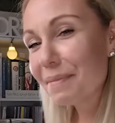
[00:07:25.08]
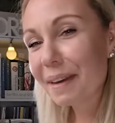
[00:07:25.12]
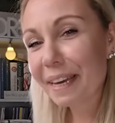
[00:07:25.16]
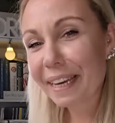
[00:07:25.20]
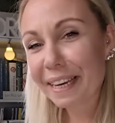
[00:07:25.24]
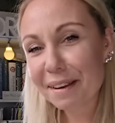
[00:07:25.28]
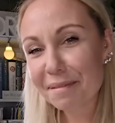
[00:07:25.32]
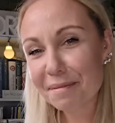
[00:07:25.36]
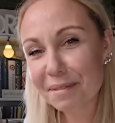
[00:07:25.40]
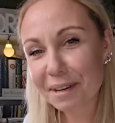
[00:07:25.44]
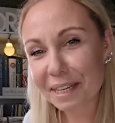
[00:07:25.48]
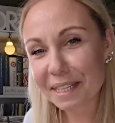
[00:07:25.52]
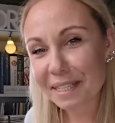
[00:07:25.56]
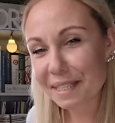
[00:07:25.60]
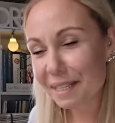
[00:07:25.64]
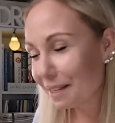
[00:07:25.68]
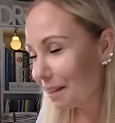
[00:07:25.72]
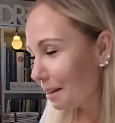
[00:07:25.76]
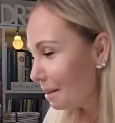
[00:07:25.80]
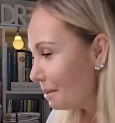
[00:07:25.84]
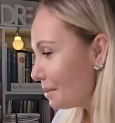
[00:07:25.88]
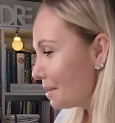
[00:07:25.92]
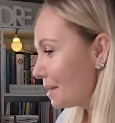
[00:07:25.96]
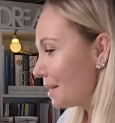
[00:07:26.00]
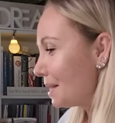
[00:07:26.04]
My camera is
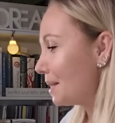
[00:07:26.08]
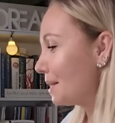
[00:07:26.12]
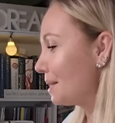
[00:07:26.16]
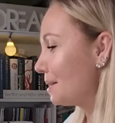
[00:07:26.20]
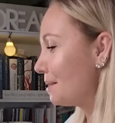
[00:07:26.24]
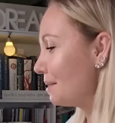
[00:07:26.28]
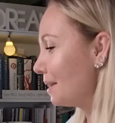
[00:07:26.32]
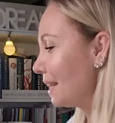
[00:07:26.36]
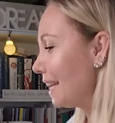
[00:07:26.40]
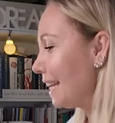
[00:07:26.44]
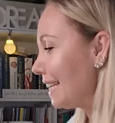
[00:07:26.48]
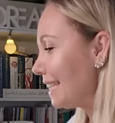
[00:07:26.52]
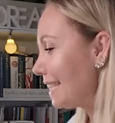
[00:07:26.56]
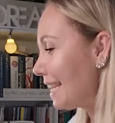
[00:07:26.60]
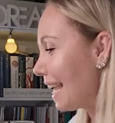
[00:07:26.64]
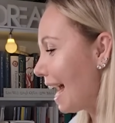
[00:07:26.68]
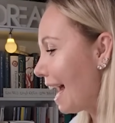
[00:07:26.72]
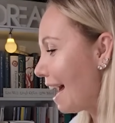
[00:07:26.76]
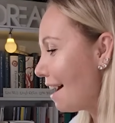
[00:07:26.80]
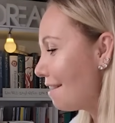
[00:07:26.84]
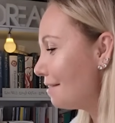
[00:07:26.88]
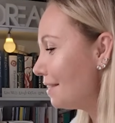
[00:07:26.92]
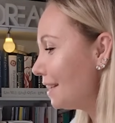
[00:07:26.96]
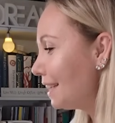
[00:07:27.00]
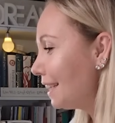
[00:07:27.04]
closer, so let's
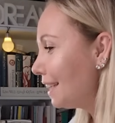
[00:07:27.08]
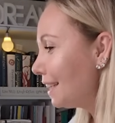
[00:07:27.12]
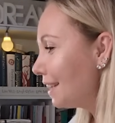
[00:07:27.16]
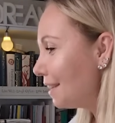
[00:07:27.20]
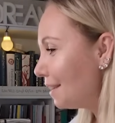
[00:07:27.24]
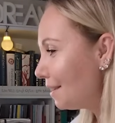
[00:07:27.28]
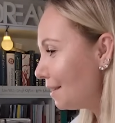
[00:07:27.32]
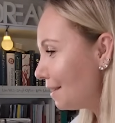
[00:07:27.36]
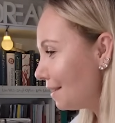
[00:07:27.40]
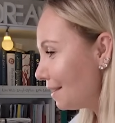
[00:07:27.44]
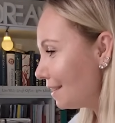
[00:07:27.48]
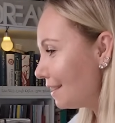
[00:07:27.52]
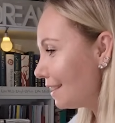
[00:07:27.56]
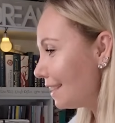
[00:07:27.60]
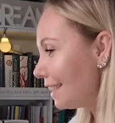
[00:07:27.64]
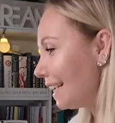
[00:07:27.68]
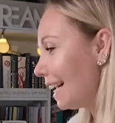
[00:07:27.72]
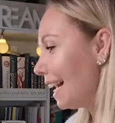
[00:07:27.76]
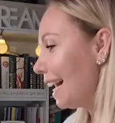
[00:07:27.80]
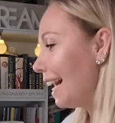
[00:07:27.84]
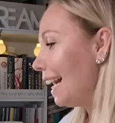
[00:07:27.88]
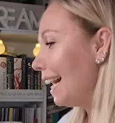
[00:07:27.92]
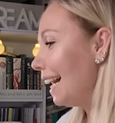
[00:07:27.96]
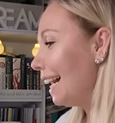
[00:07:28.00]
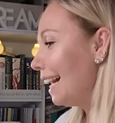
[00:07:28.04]
have a look.
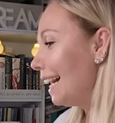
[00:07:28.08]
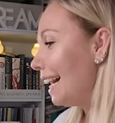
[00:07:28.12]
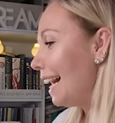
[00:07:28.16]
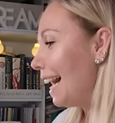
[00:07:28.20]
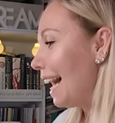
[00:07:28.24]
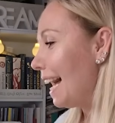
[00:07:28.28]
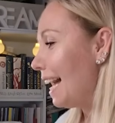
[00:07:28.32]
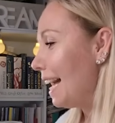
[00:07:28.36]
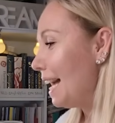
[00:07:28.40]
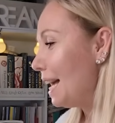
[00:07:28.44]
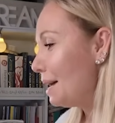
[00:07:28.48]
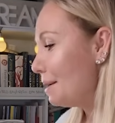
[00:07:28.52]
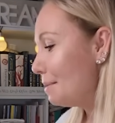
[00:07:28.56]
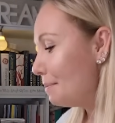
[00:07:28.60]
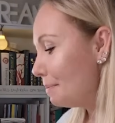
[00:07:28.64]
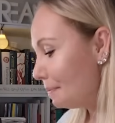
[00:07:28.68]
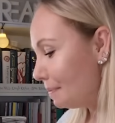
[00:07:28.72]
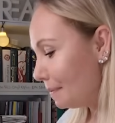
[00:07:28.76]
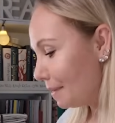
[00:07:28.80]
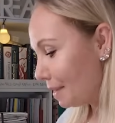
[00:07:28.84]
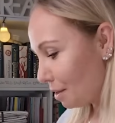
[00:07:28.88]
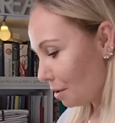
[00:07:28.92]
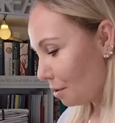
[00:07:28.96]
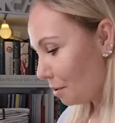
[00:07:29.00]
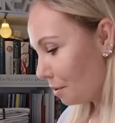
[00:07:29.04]

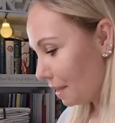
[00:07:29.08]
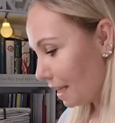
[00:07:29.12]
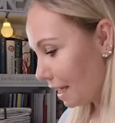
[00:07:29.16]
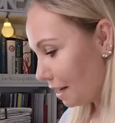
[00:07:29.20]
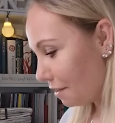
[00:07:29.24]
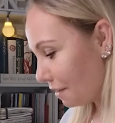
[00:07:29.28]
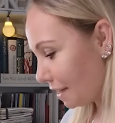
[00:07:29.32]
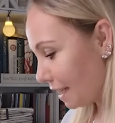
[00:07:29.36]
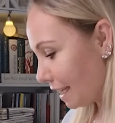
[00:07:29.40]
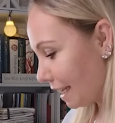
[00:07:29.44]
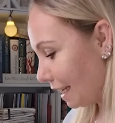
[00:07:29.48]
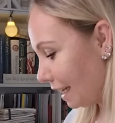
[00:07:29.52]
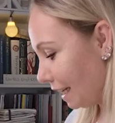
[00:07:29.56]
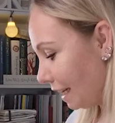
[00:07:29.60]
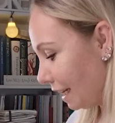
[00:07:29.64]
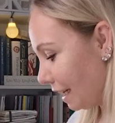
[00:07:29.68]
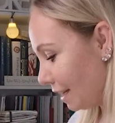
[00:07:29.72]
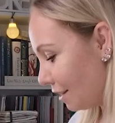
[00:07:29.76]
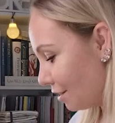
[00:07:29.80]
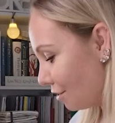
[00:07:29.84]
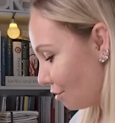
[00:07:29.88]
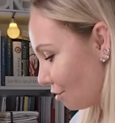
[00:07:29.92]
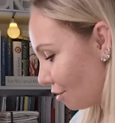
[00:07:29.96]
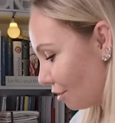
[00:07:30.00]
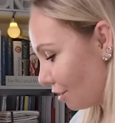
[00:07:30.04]
So there is a little
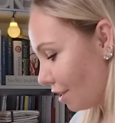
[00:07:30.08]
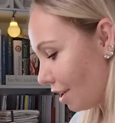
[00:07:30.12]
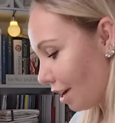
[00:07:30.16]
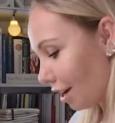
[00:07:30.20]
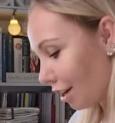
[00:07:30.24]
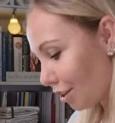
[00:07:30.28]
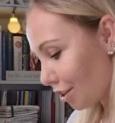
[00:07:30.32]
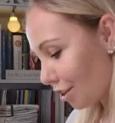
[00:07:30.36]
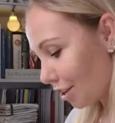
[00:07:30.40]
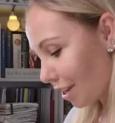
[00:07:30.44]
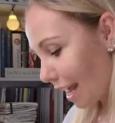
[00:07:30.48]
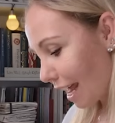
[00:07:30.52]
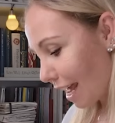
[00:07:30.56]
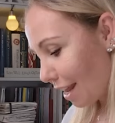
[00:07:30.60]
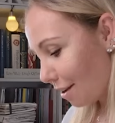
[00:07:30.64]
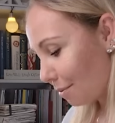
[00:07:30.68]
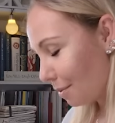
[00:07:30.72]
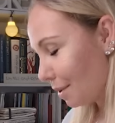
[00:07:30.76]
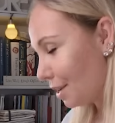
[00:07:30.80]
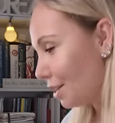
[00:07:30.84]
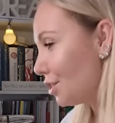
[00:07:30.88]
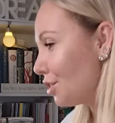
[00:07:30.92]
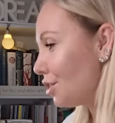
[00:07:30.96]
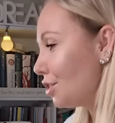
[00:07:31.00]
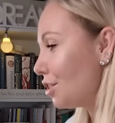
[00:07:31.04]
introduction, and
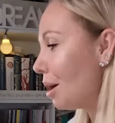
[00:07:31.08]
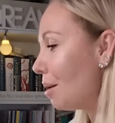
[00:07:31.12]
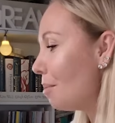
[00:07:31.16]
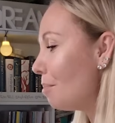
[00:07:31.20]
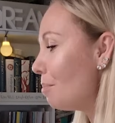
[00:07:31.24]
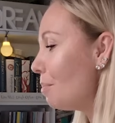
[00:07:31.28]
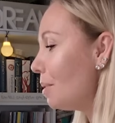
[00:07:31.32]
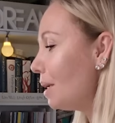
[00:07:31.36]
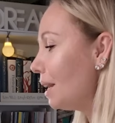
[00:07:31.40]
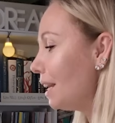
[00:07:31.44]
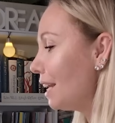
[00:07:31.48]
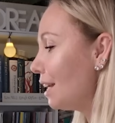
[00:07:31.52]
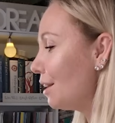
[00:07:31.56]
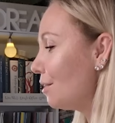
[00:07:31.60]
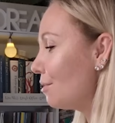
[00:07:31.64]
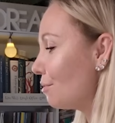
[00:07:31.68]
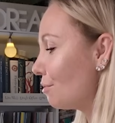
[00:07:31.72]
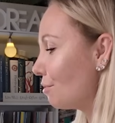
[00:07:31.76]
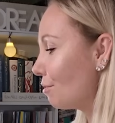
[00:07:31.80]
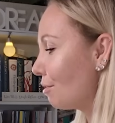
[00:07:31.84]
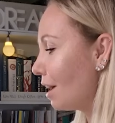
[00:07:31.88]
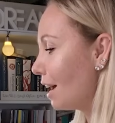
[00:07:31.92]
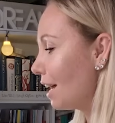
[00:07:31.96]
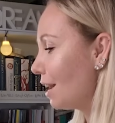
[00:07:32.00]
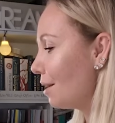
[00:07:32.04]
we're jumping
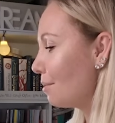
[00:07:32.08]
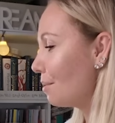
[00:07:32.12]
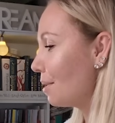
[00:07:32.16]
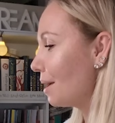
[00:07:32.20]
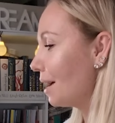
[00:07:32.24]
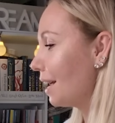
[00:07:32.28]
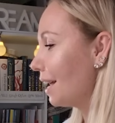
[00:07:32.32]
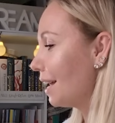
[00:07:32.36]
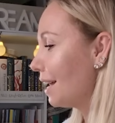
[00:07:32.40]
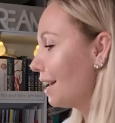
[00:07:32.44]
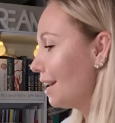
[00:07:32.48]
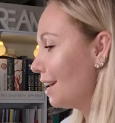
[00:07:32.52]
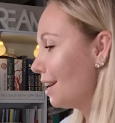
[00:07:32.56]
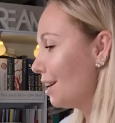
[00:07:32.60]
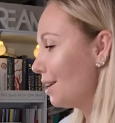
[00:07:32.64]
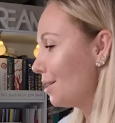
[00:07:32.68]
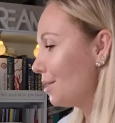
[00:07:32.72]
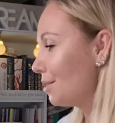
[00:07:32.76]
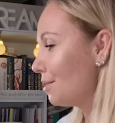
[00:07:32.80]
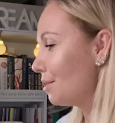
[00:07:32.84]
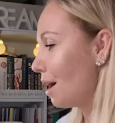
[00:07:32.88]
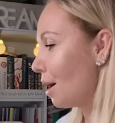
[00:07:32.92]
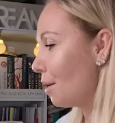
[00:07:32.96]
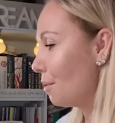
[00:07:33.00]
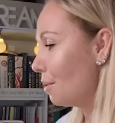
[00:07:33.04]
in right away
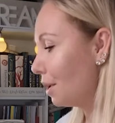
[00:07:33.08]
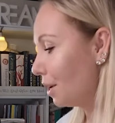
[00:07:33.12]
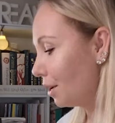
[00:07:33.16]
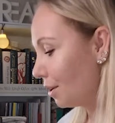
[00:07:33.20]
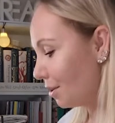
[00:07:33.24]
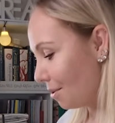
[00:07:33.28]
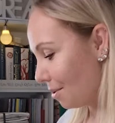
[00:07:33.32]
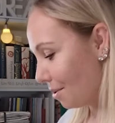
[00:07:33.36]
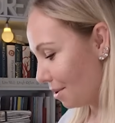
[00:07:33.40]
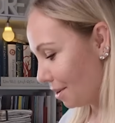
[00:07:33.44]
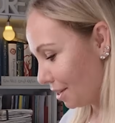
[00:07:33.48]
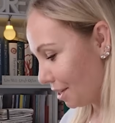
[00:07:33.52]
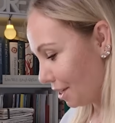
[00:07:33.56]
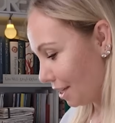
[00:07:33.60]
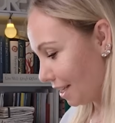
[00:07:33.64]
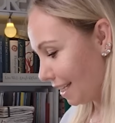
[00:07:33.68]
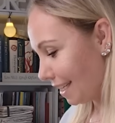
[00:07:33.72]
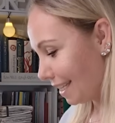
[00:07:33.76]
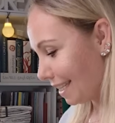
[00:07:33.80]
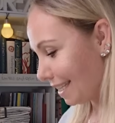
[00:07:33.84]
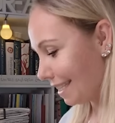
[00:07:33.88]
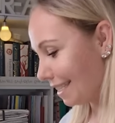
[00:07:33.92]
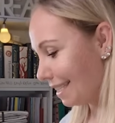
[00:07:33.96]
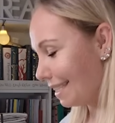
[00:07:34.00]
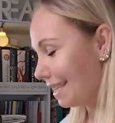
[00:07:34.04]
to our
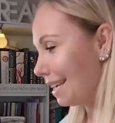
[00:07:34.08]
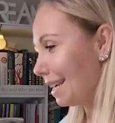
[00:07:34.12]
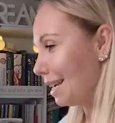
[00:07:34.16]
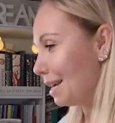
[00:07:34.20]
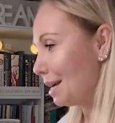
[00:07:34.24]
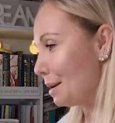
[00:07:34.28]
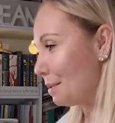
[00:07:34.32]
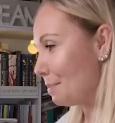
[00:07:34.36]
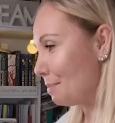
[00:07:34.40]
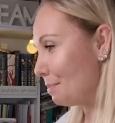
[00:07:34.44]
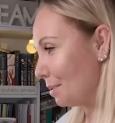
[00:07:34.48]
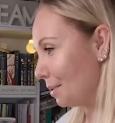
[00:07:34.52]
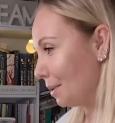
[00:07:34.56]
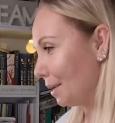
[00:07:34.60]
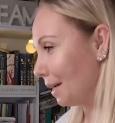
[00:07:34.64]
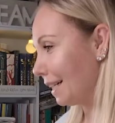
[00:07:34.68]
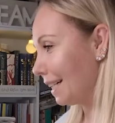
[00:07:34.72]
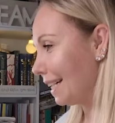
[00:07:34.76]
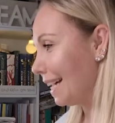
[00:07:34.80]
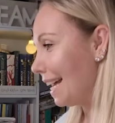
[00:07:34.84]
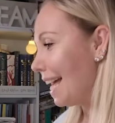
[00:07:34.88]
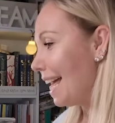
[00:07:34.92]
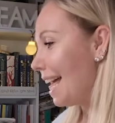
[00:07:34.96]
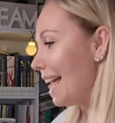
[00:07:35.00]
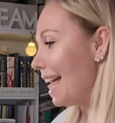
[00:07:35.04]
gorgeous book.